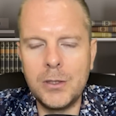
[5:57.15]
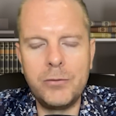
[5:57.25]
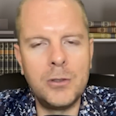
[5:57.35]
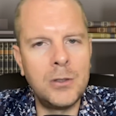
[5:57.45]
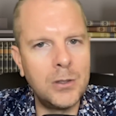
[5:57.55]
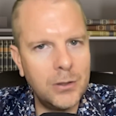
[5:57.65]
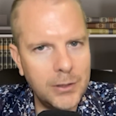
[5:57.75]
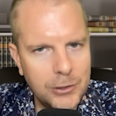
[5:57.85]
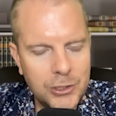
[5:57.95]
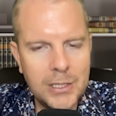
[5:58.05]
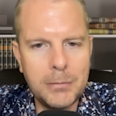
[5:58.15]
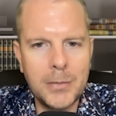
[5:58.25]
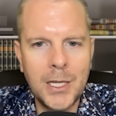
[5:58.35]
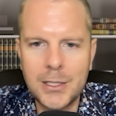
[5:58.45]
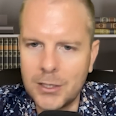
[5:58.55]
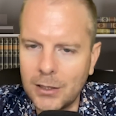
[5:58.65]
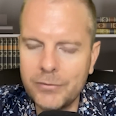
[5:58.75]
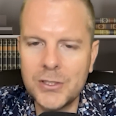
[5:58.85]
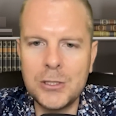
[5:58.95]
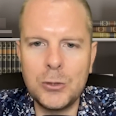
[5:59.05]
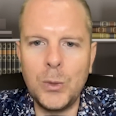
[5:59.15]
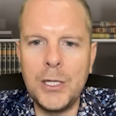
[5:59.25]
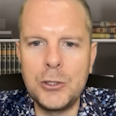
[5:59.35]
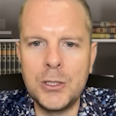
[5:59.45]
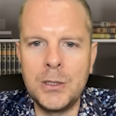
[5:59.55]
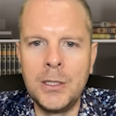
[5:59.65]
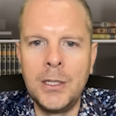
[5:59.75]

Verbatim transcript: If you're in a legit tough situation,